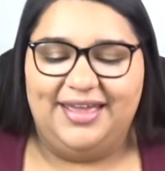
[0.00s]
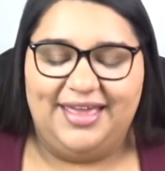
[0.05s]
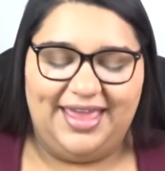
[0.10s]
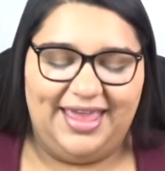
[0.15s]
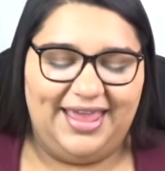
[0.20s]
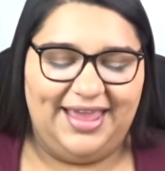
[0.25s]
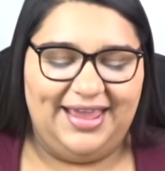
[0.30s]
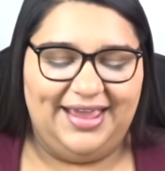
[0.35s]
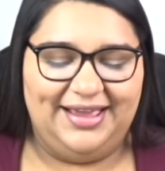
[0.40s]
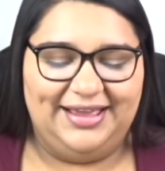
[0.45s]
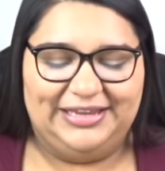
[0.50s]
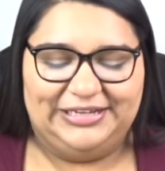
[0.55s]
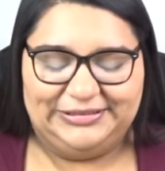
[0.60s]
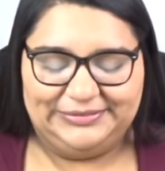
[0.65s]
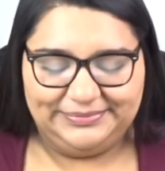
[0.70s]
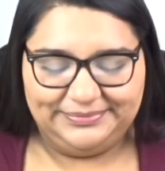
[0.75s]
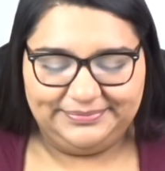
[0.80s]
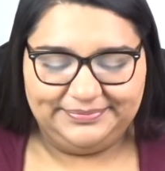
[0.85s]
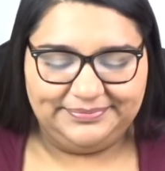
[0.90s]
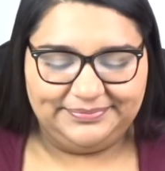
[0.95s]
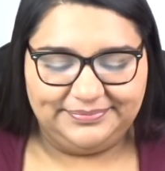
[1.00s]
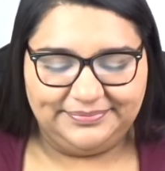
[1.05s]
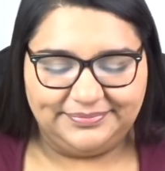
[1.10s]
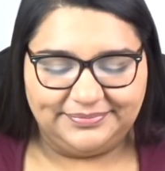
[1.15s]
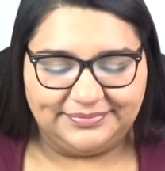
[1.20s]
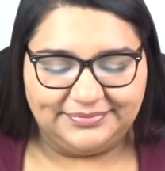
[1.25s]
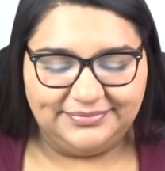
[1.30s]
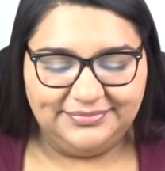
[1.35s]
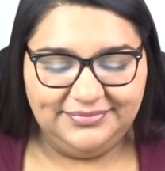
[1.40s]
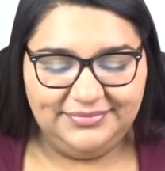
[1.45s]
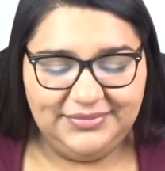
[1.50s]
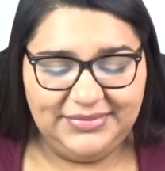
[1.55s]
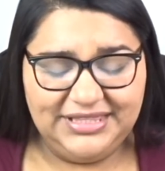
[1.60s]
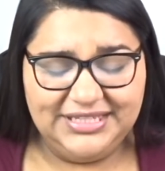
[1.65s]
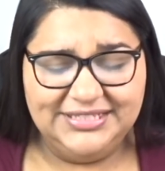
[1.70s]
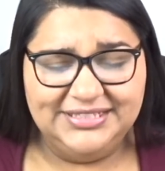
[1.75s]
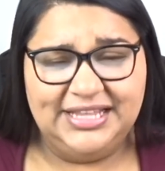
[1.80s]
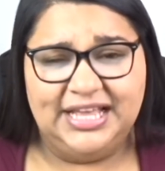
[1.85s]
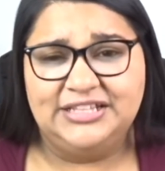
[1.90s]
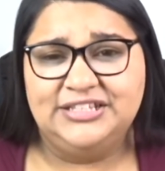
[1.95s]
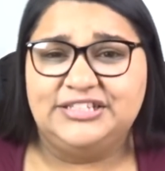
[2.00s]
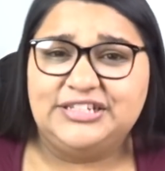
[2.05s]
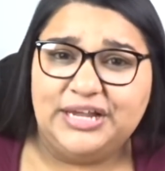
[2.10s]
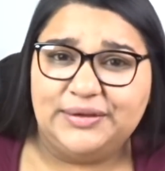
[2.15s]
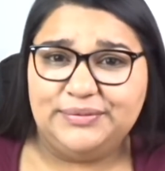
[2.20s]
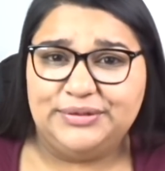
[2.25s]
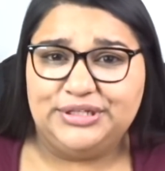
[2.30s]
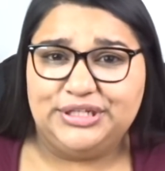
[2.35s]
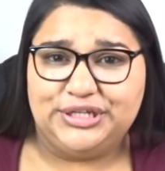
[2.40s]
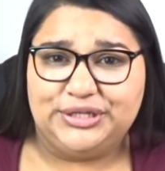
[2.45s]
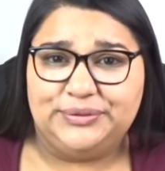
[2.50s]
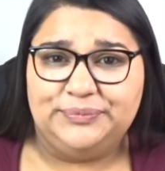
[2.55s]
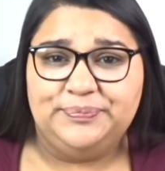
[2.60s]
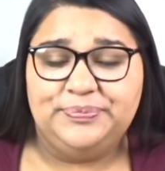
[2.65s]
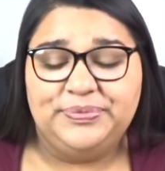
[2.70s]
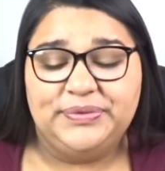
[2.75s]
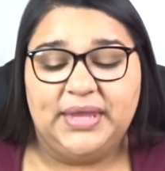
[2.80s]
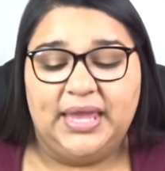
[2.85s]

And so that's what I would do.